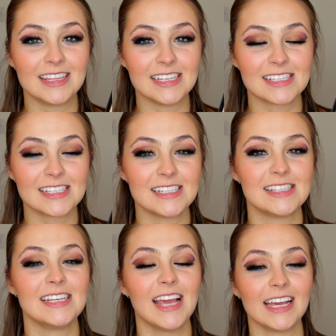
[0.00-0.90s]
This is
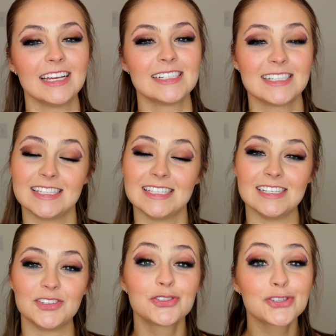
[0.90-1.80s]
the
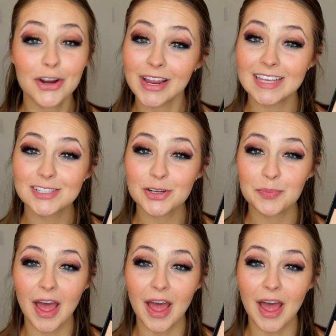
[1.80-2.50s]
8Z Stargazer